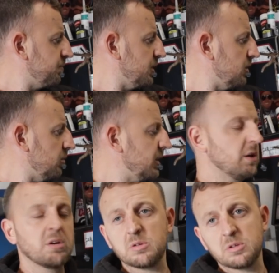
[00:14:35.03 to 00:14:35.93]
but we
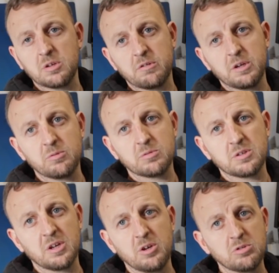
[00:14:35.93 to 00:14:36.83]
ain't got the grill
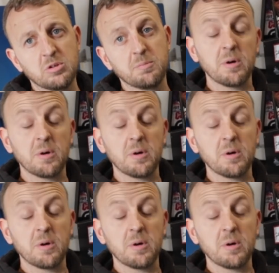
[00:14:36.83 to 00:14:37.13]
to go to.